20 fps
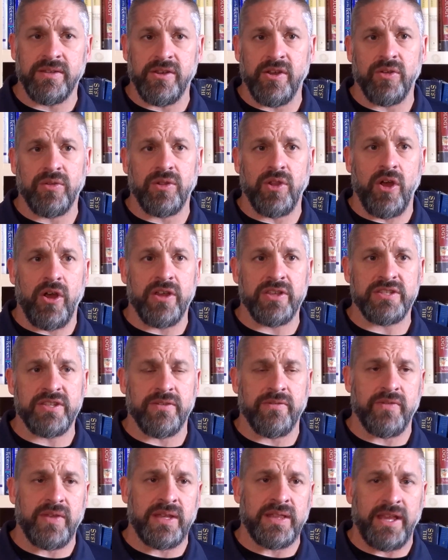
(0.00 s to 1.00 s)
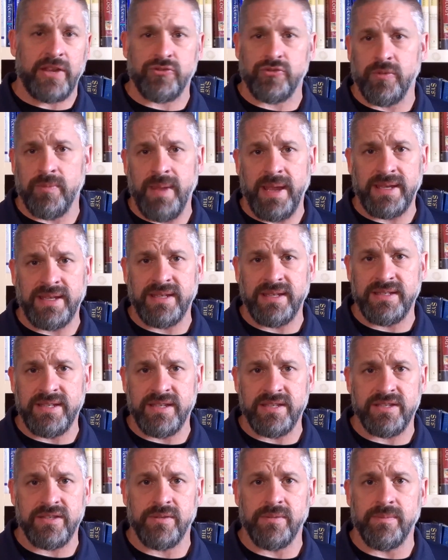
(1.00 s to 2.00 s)
laws of
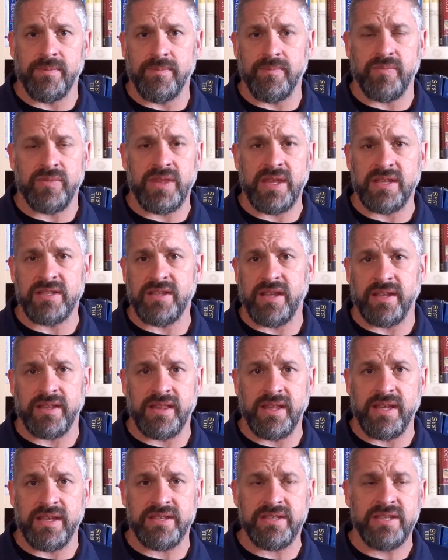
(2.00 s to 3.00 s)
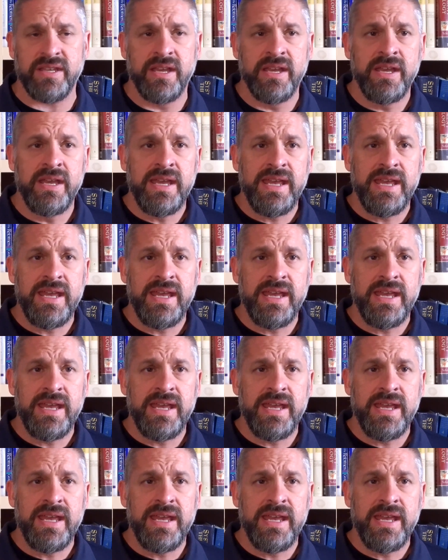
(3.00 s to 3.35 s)
electromagnetism, things like this,